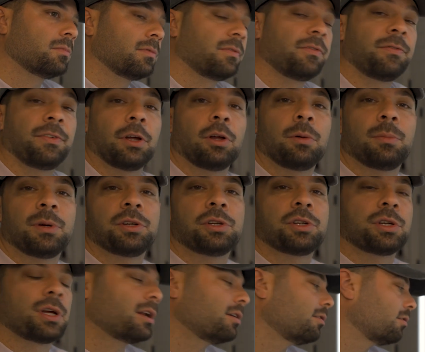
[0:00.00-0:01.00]
film in
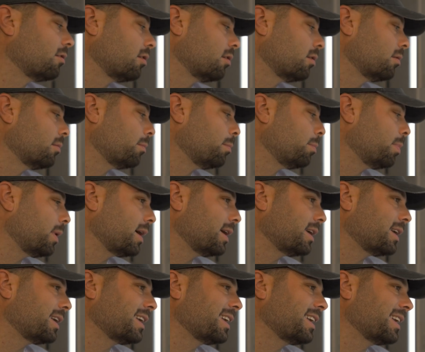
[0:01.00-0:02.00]
general,
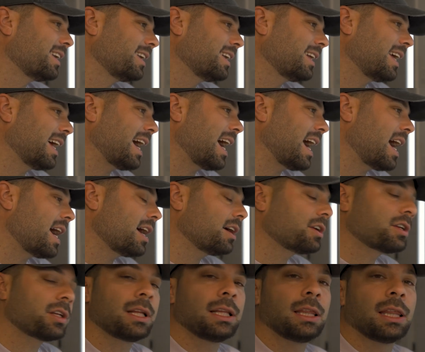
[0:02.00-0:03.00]
but I
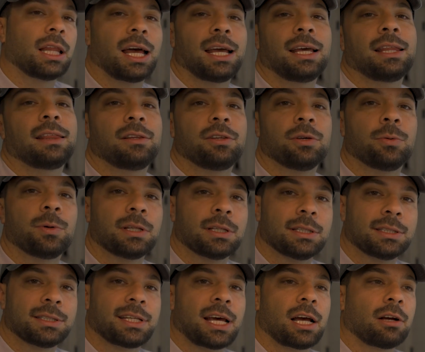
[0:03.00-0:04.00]
actually like doing
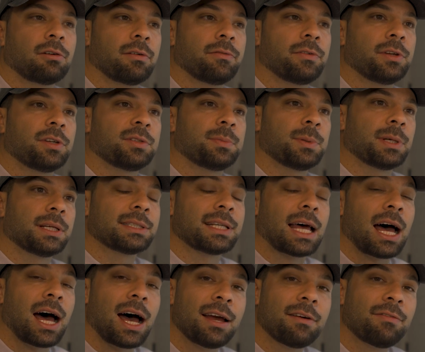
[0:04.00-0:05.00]
these tech reviews because
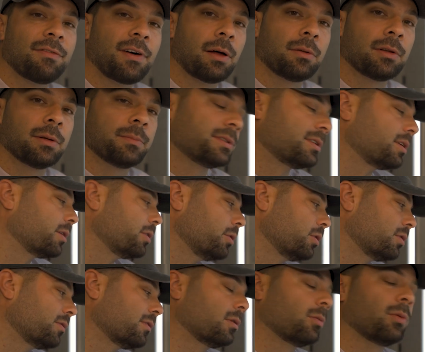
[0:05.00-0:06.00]
I found them so
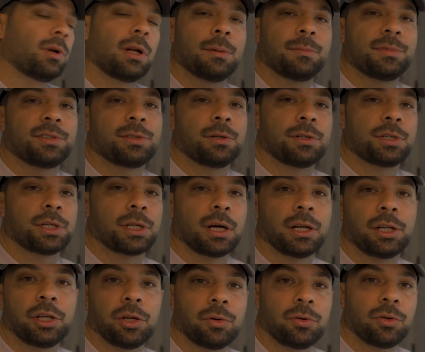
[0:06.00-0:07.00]
useful when I'm searching
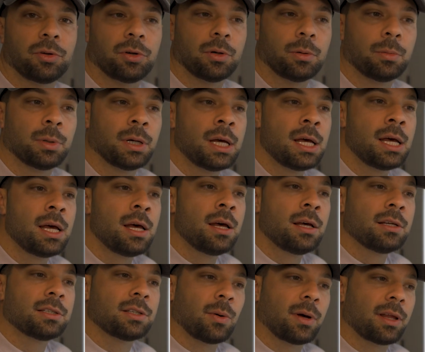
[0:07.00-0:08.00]
on YouTube.
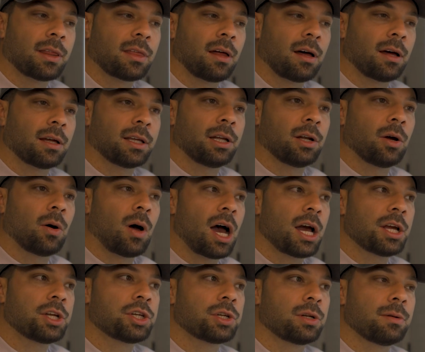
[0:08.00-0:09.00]
So I thought, you know,
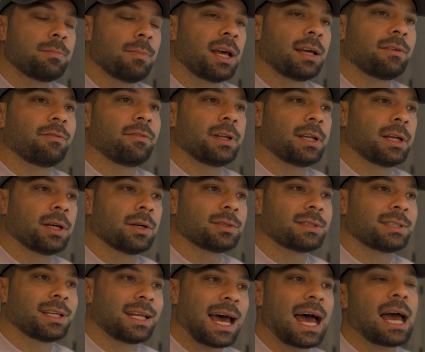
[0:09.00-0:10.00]
I should make videos
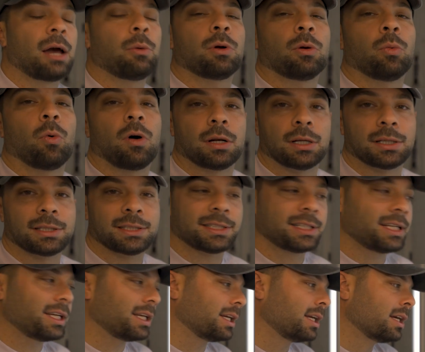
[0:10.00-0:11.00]
that I would want to
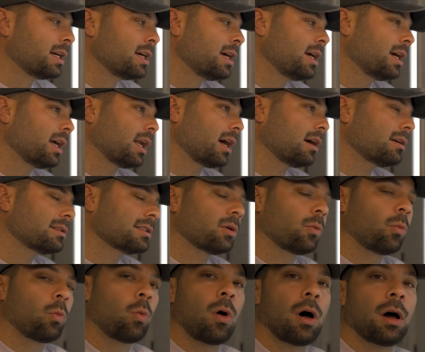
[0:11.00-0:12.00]
see. And I also
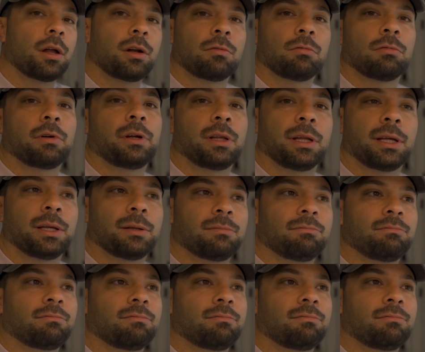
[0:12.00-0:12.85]
want to really